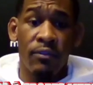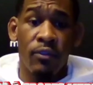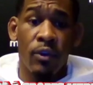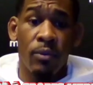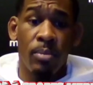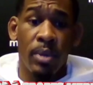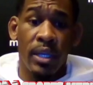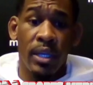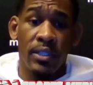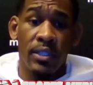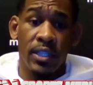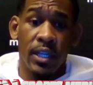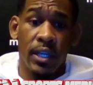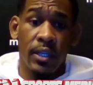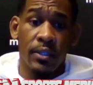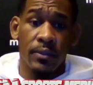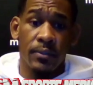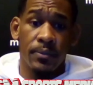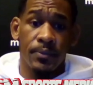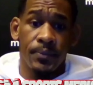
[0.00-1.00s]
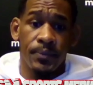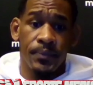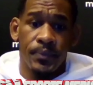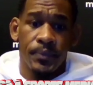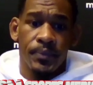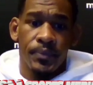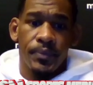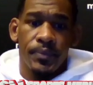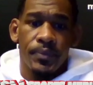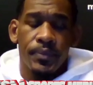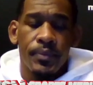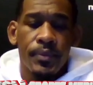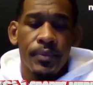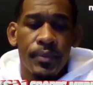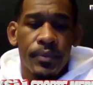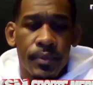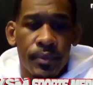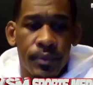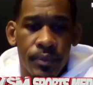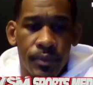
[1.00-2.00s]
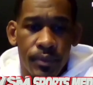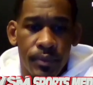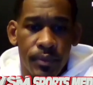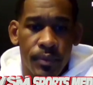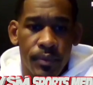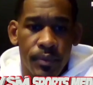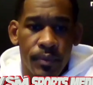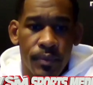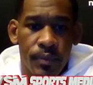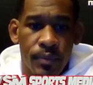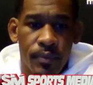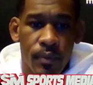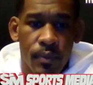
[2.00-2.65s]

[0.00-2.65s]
life for a paycheck. Okay, and